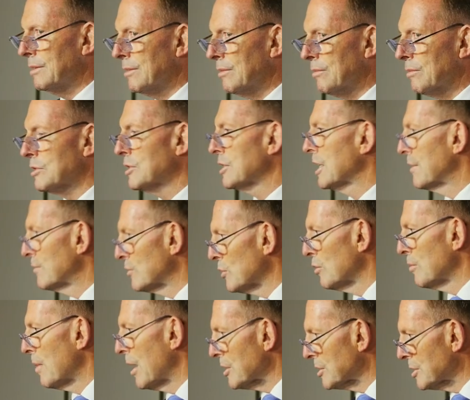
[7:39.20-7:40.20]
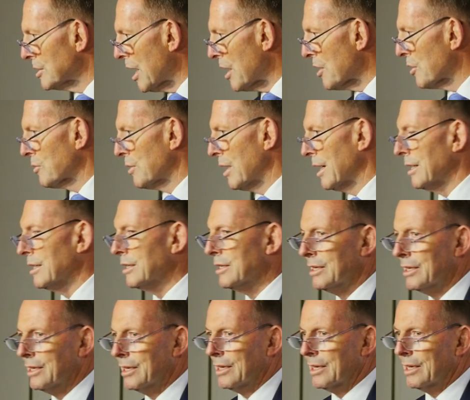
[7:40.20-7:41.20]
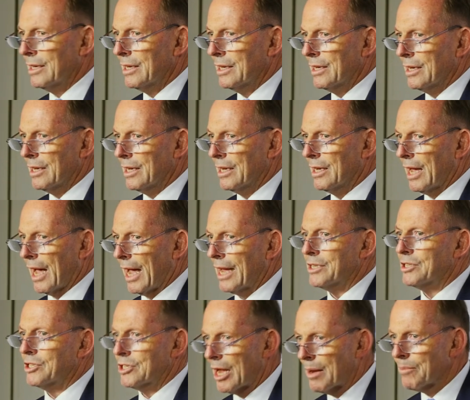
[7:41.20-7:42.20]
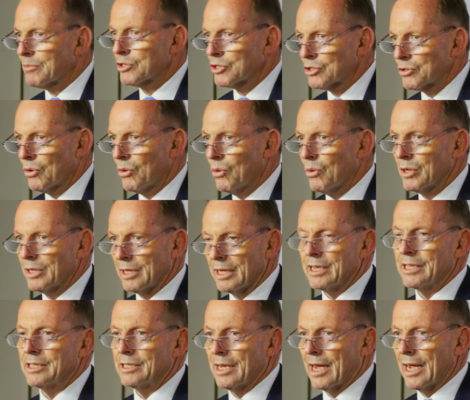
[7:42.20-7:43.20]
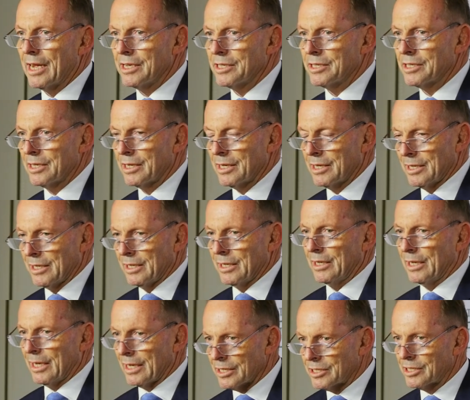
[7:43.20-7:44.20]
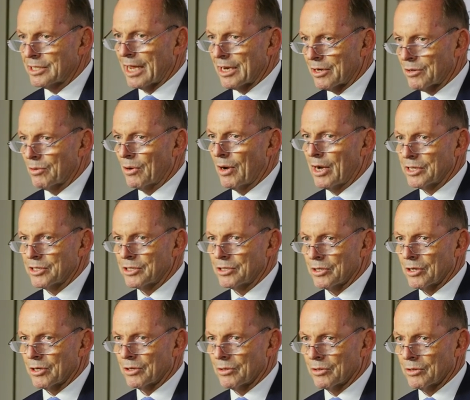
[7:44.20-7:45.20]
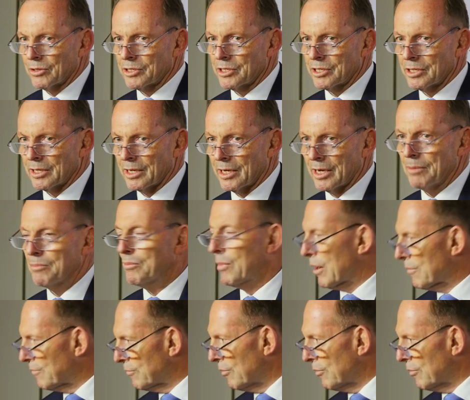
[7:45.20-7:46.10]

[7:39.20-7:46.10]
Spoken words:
receives almost no credit and some scorn these days in centre-right circles, my